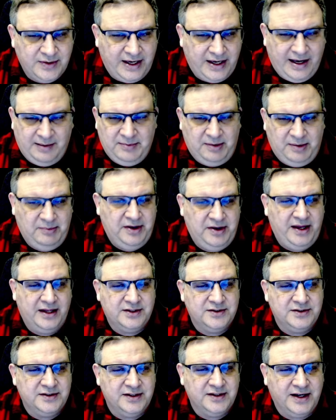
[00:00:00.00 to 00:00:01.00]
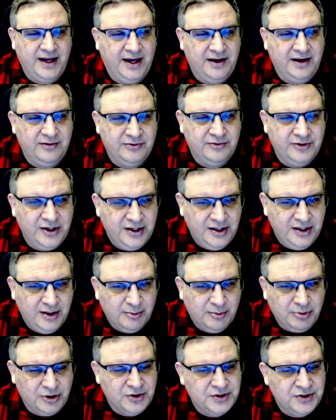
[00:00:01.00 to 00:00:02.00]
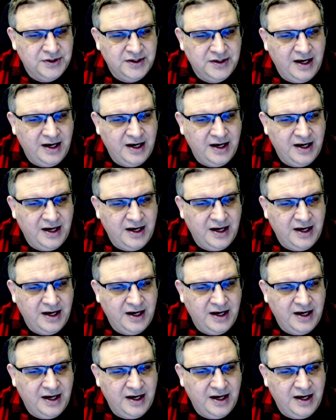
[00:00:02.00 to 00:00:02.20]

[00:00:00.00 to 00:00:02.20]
I mean, that's the kind of person